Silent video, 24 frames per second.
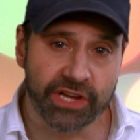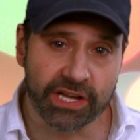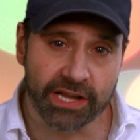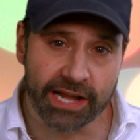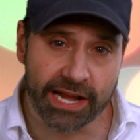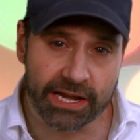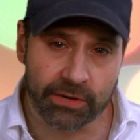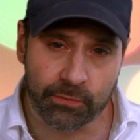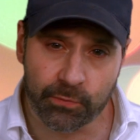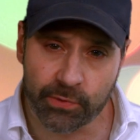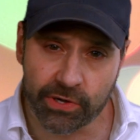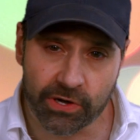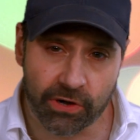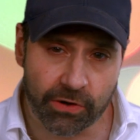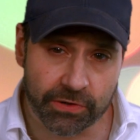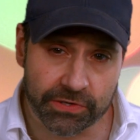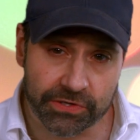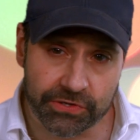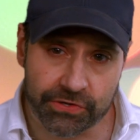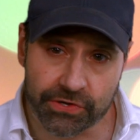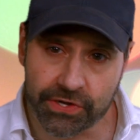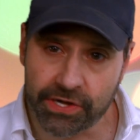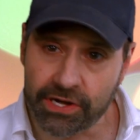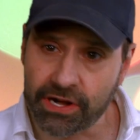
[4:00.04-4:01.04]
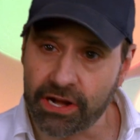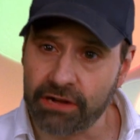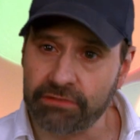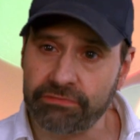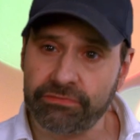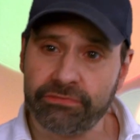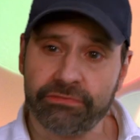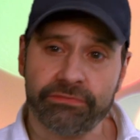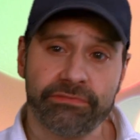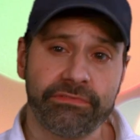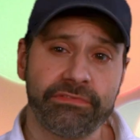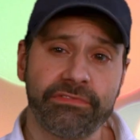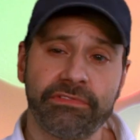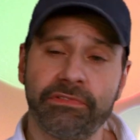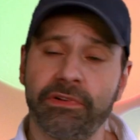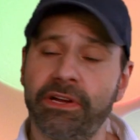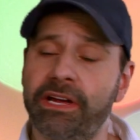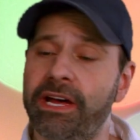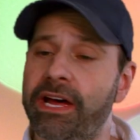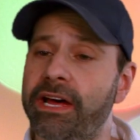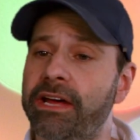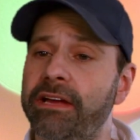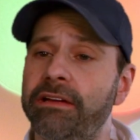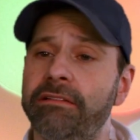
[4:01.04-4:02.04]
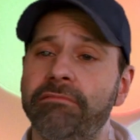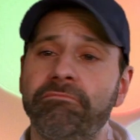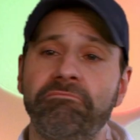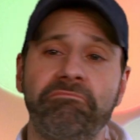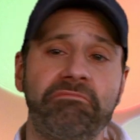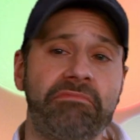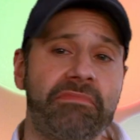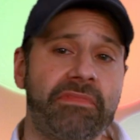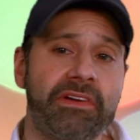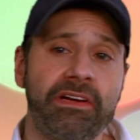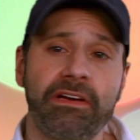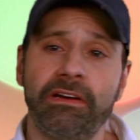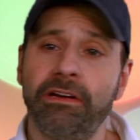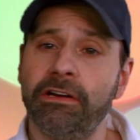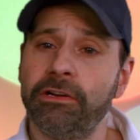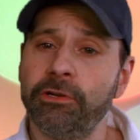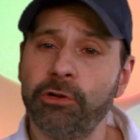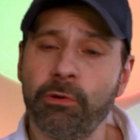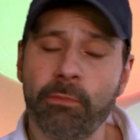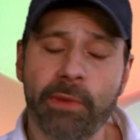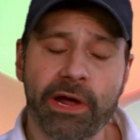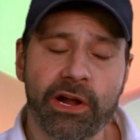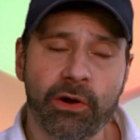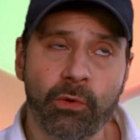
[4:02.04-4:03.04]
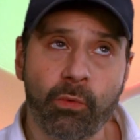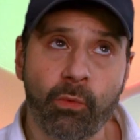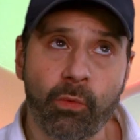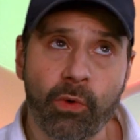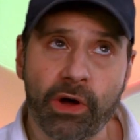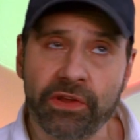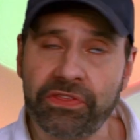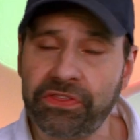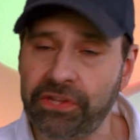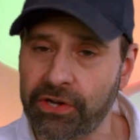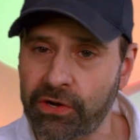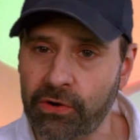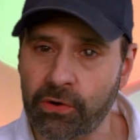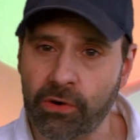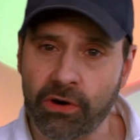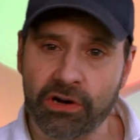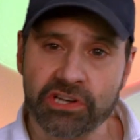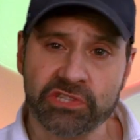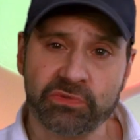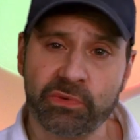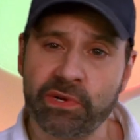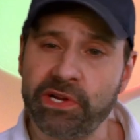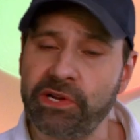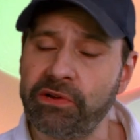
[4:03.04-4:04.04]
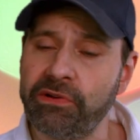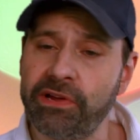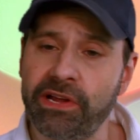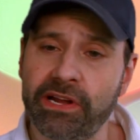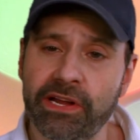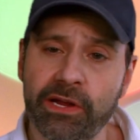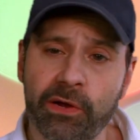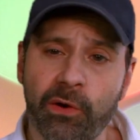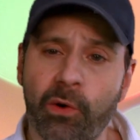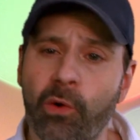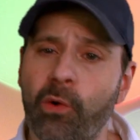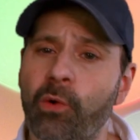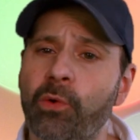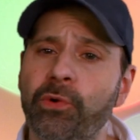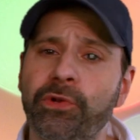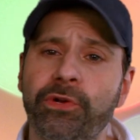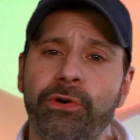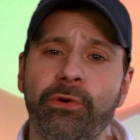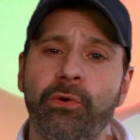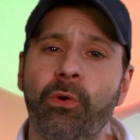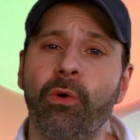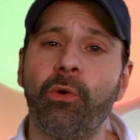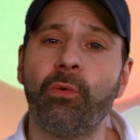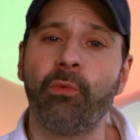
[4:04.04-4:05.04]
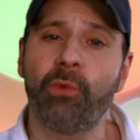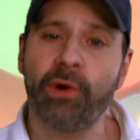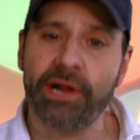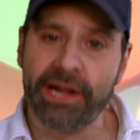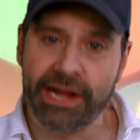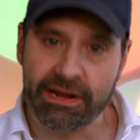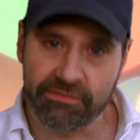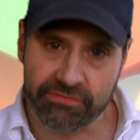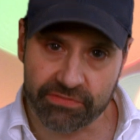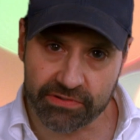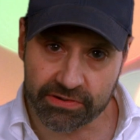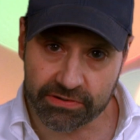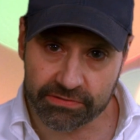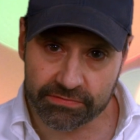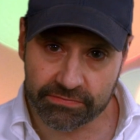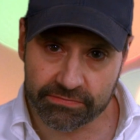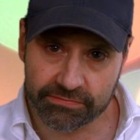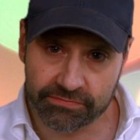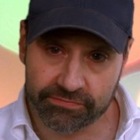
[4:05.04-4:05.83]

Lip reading: feel like we aren't good enough. Okay? No matter what the cause, whether you're getting older or whatever.